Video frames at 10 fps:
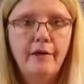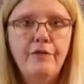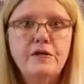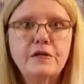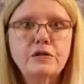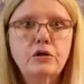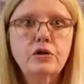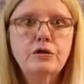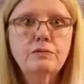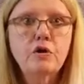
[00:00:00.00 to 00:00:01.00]
This is
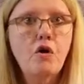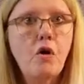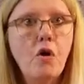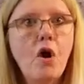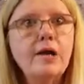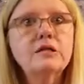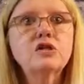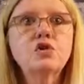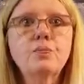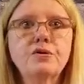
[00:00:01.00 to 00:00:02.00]
good, not
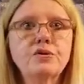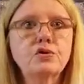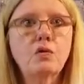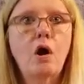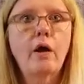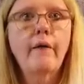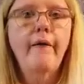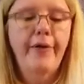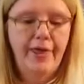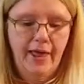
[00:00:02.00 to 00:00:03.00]
super
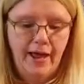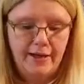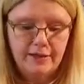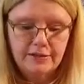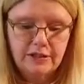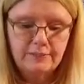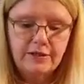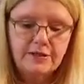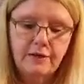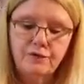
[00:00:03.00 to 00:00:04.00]
strong. I can see
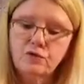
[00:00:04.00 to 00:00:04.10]
myself